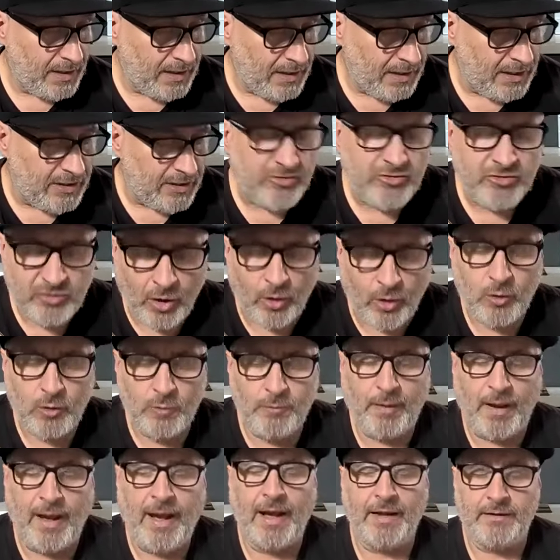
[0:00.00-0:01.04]
it's so
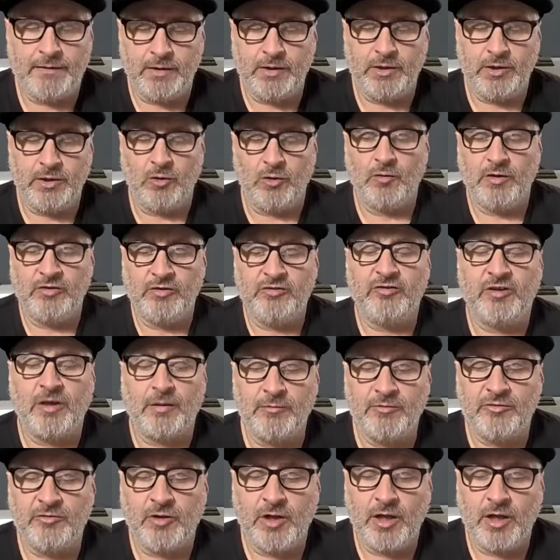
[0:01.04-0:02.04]
bad that you're in some